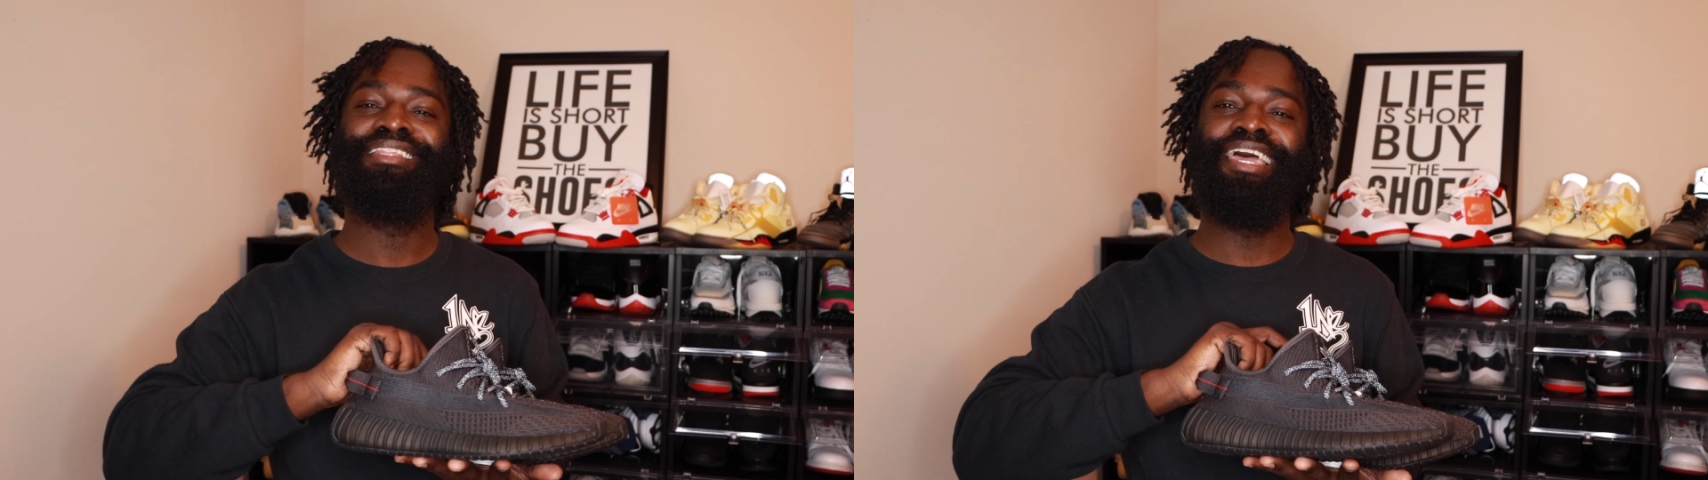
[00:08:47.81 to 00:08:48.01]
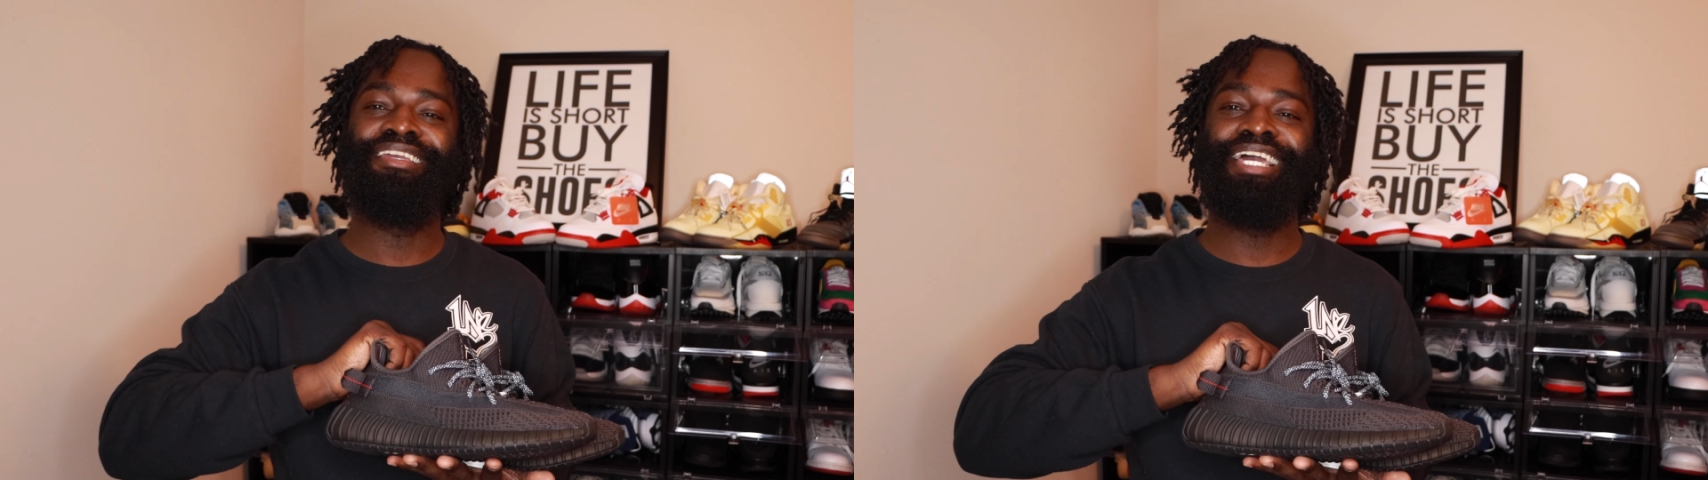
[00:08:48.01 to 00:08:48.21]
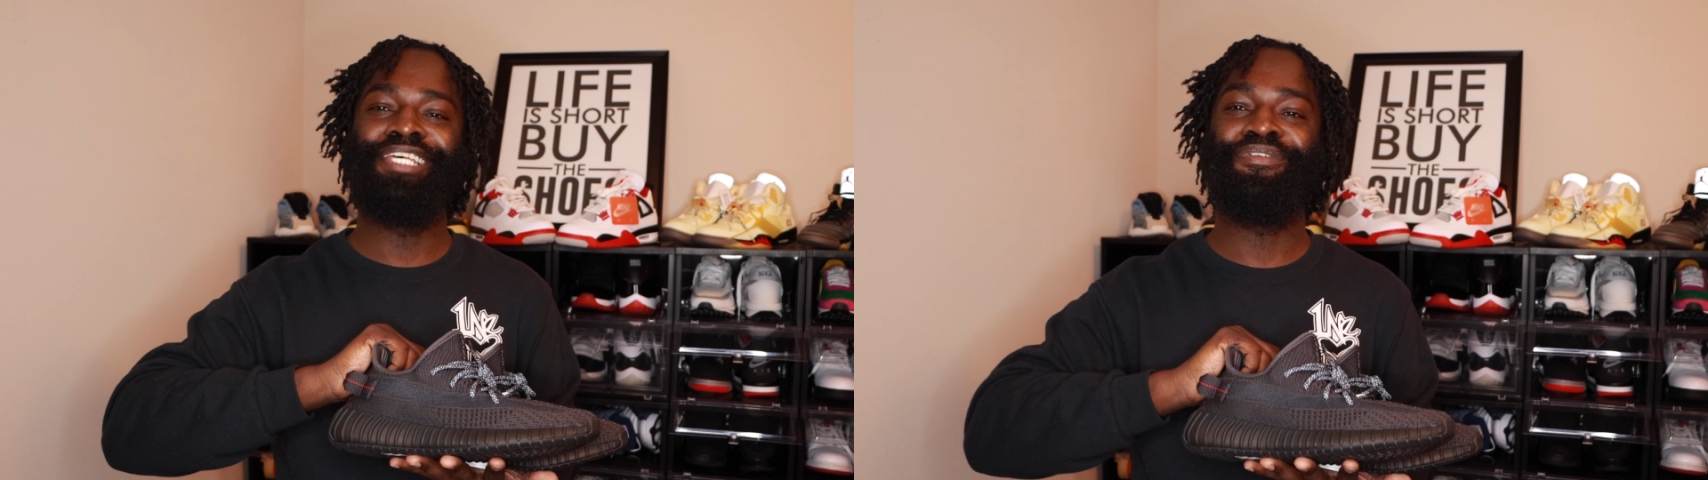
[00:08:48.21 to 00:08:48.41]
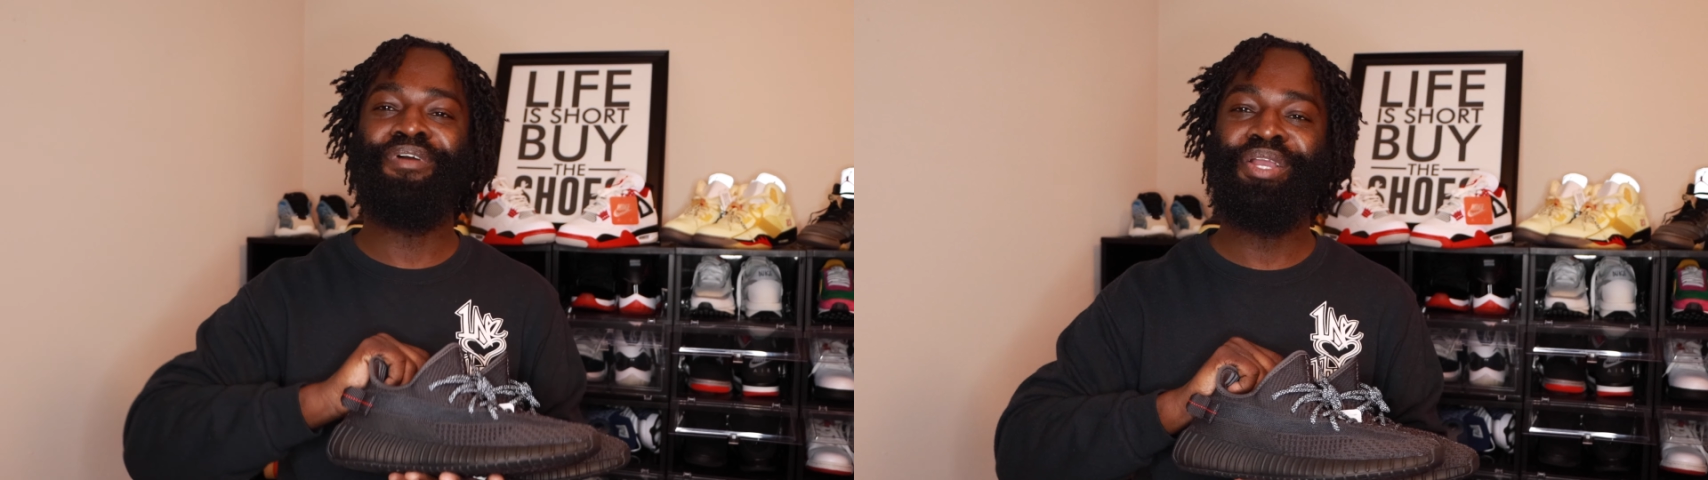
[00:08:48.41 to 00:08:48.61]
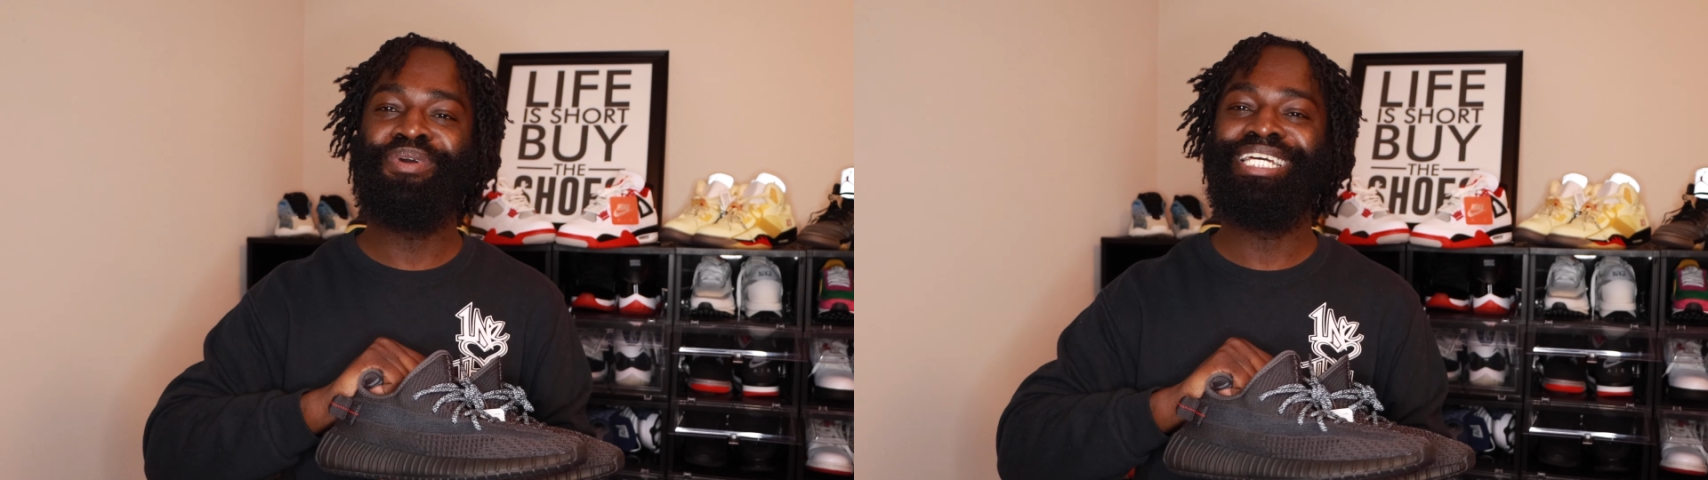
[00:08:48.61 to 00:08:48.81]
thank you guys for
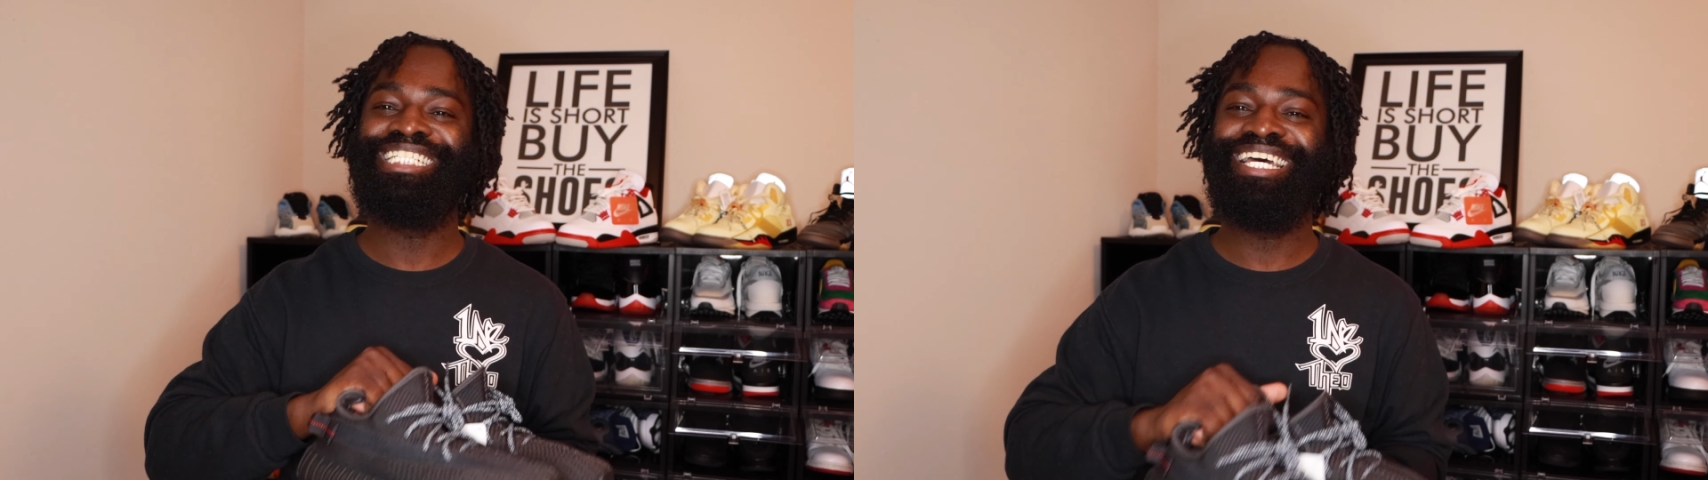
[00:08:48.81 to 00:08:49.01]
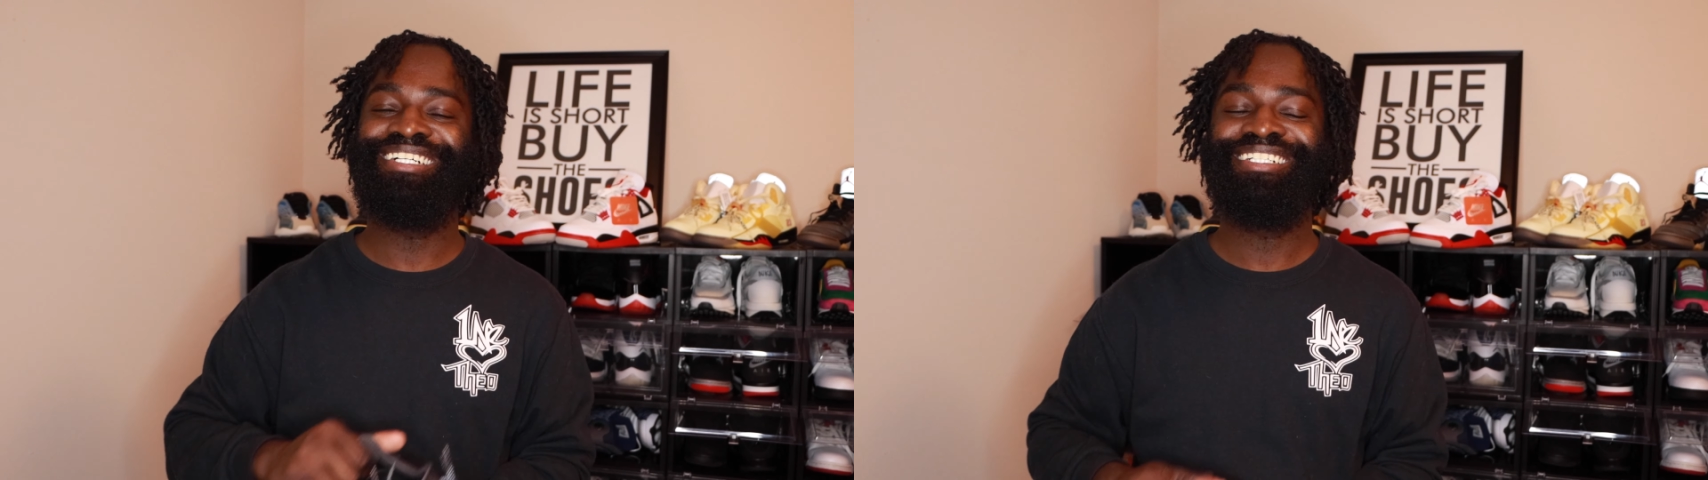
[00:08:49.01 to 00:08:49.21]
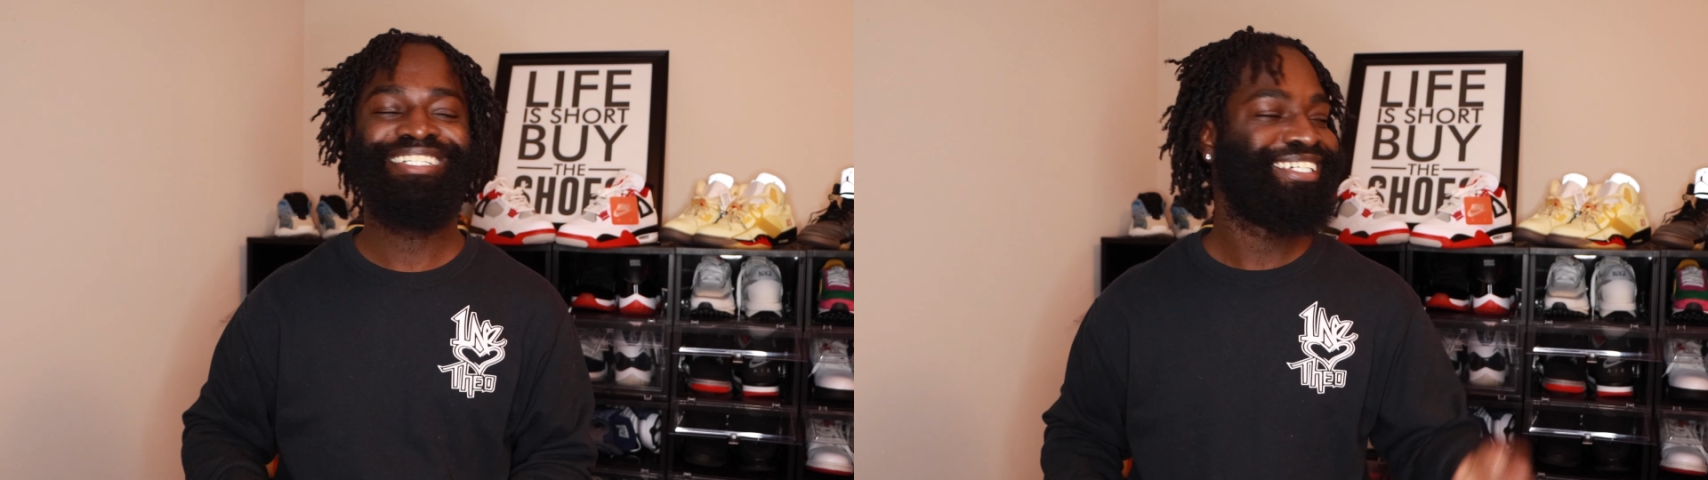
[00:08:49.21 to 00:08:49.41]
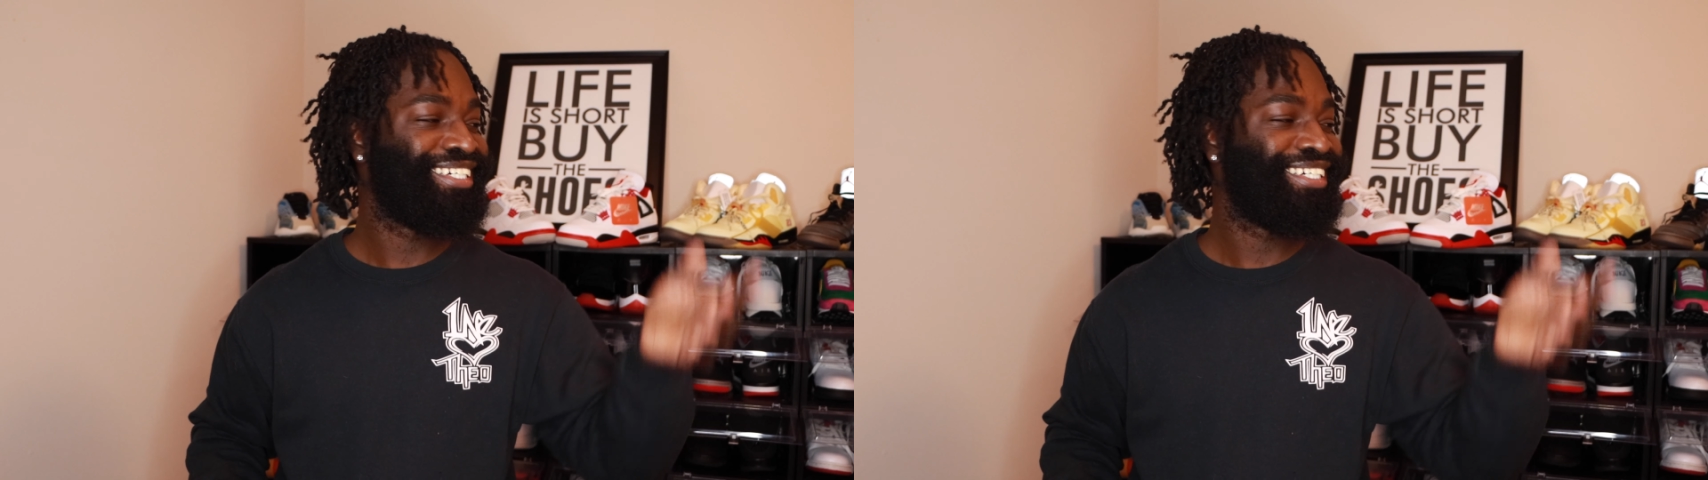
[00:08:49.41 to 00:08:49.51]
rocking with the channel